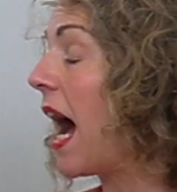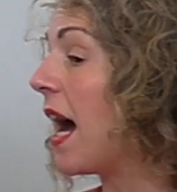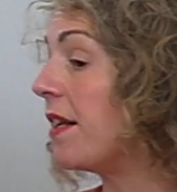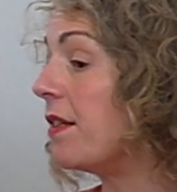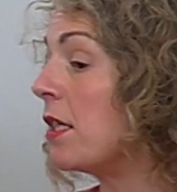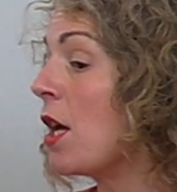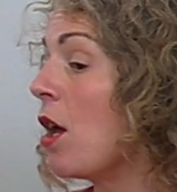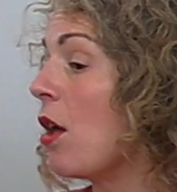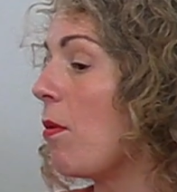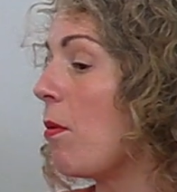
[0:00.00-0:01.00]
And
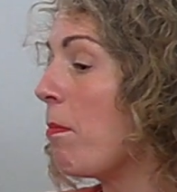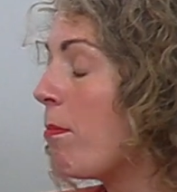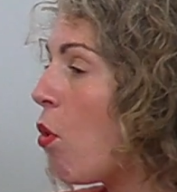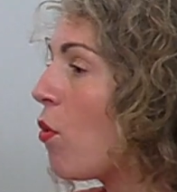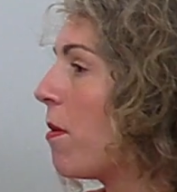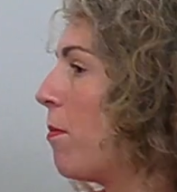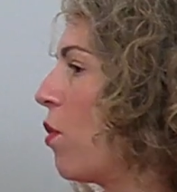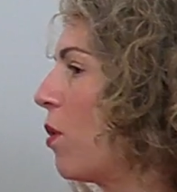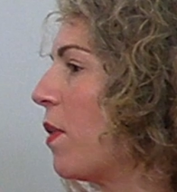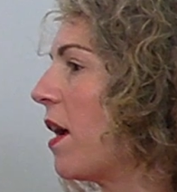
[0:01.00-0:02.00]
more
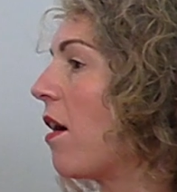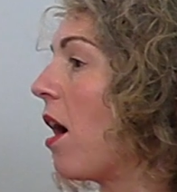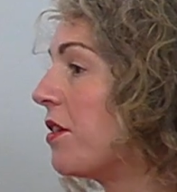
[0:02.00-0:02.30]
we're